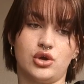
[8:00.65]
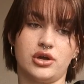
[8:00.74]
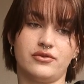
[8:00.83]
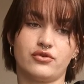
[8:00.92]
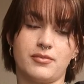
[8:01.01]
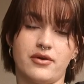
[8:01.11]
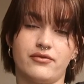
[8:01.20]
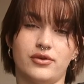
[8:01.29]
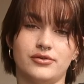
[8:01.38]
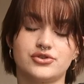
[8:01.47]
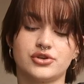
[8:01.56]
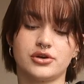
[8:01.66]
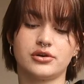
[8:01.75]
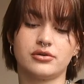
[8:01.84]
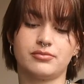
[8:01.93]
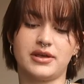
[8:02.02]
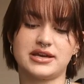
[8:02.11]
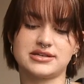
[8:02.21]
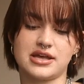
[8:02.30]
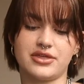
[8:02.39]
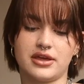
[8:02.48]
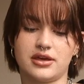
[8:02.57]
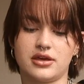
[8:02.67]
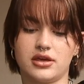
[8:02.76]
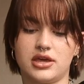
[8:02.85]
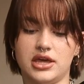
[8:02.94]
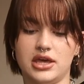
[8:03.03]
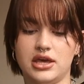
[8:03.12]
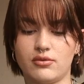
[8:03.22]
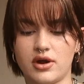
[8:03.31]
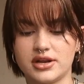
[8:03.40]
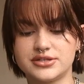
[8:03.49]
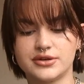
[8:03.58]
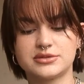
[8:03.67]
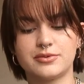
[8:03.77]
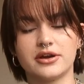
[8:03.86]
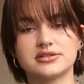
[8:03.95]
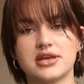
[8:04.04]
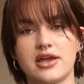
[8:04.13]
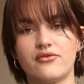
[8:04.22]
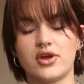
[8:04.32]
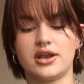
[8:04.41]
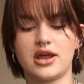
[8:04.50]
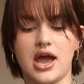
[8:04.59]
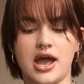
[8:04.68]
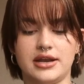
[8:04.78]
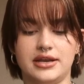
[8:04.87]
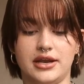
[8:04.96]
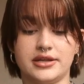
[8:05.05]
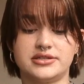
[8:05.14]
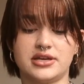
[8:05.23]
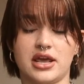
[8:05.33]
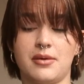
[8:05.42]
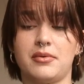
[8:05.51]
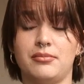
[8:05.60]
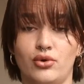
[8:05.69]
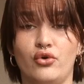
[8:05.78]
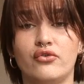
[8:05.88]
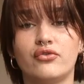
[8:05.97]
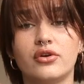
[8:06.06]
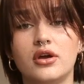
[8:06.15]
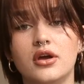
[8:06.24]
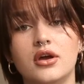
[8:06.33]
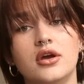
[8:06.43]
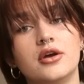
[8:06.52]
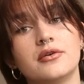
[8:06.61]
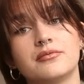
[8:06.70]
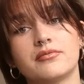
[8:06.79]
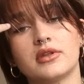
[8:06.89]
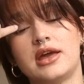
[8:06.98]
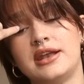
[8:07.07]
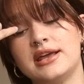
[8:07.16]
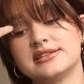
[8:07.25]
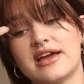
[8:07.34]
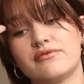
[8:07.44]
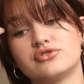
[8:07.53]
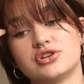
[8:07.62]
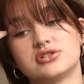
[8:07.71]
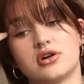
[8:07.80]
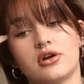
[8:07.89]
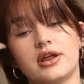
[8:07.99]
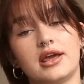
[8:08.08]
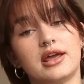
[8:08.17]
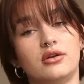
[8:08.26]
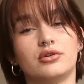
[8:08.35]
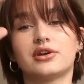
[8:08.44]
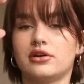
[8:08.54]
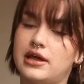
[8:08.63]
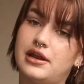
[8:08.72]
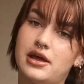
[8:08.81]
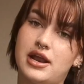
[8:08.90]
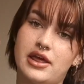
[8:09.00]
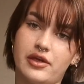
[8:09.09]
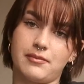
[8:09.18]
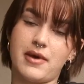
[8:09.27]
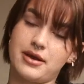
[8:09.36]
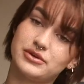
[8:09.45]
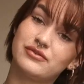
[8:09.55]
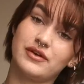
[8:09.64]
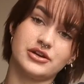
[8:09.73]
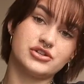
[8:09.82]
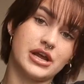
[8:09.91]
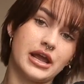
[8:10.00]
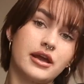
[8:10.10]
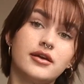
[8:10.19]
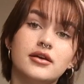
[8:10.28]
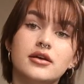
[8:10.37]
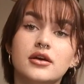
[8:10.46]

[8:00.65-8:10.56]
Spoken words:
good for my future, because I think he wanted to experience life and I needed to get up and move, and his life was just starting in North Carolina, and I think mine was finishing.